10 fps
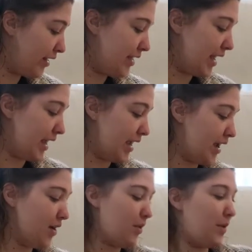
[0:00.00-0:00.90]

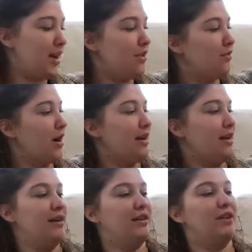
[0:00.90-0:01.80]
the
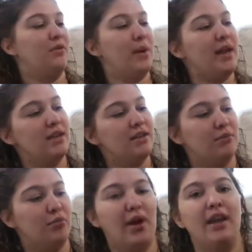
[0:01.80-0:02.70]
Windrunner, the
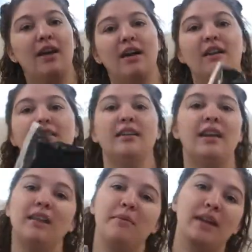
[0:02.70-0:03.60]
Windbreaker
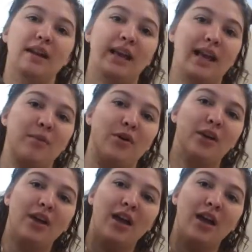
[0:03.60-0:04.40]
in the Midnight Camo.